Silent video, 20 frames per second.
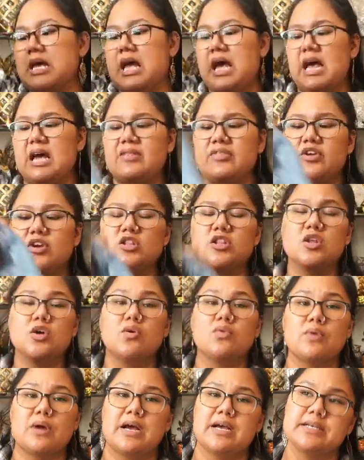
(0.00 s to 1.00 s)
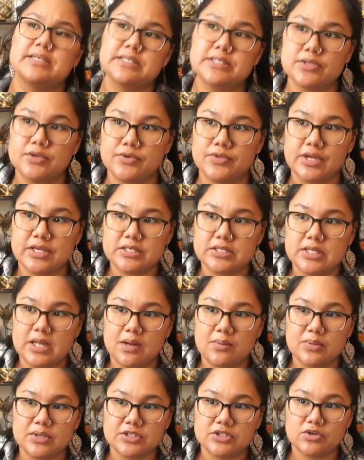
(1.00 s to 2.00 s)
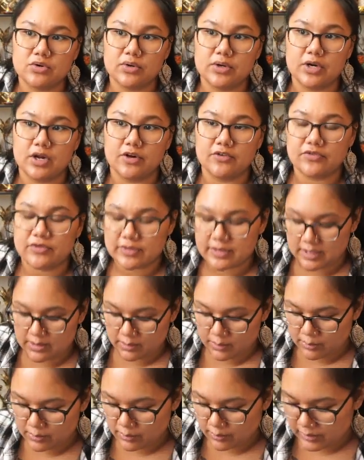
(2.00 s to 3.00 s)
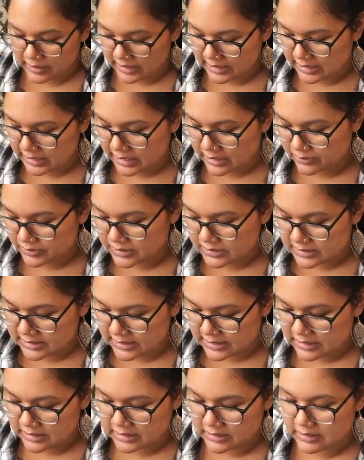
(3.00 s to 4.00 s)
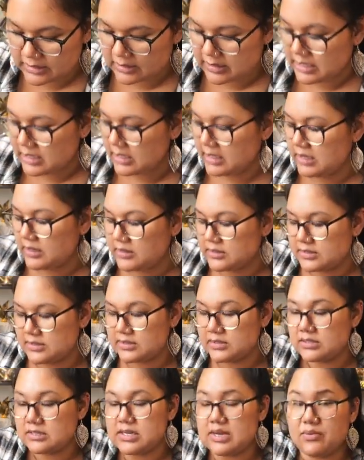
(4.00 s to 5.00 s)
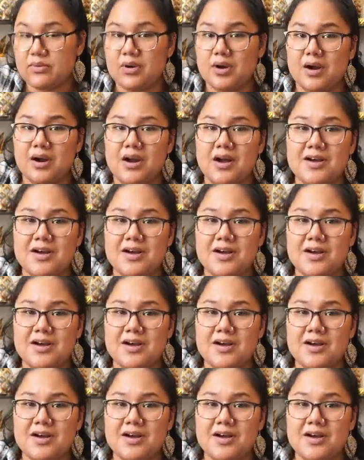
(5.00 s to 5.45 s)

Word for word: and they're low rise so that's not much going on for them but I was thinking since they were